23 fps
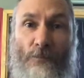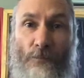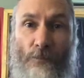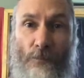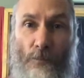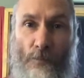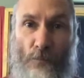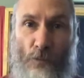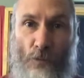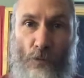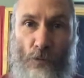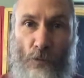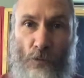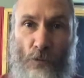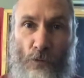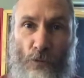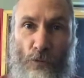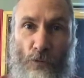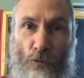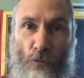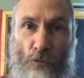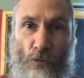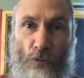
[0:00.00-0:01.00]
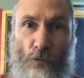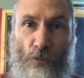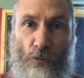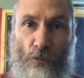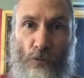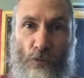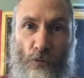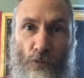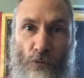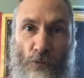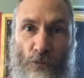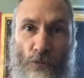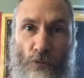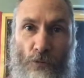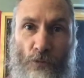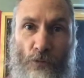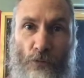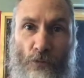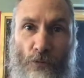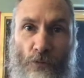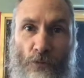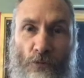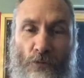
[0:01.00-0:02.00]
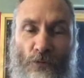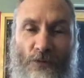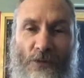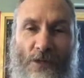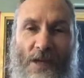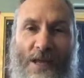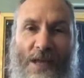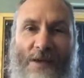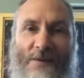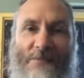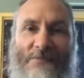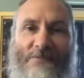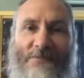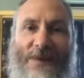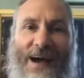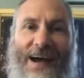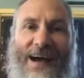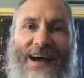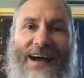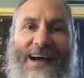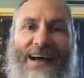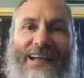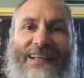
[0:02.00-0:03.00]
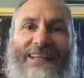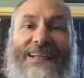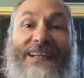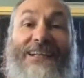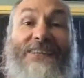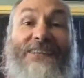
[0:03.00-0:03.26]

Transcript: moo. My little